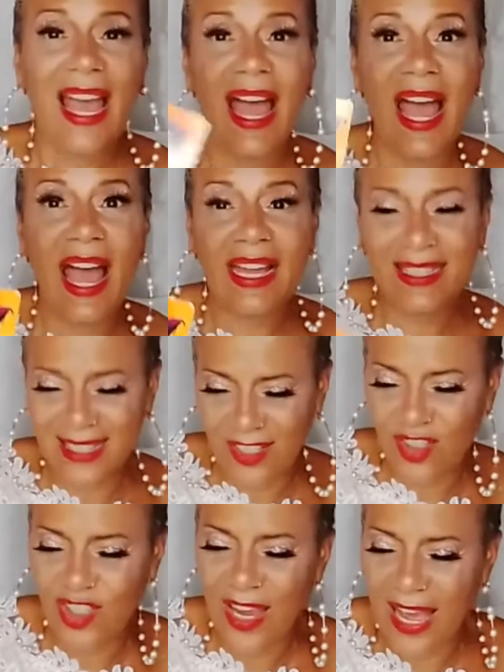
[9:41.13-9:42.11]
and
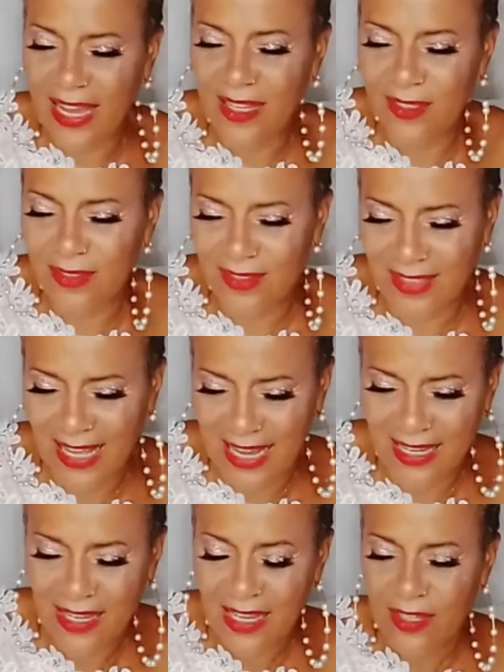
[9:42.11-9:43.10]

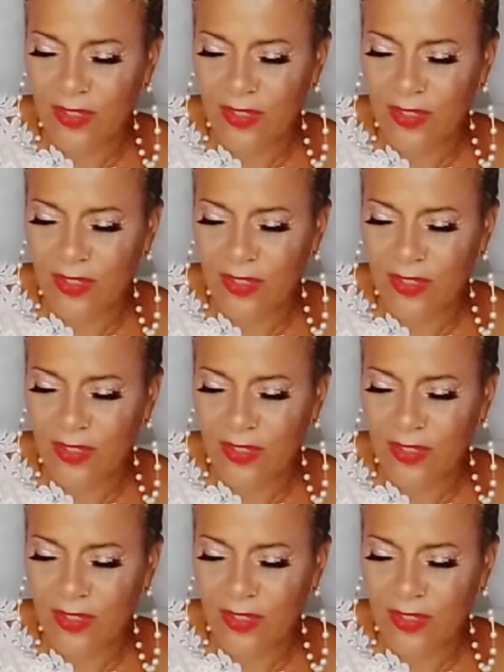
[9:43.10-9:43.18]
Childlike.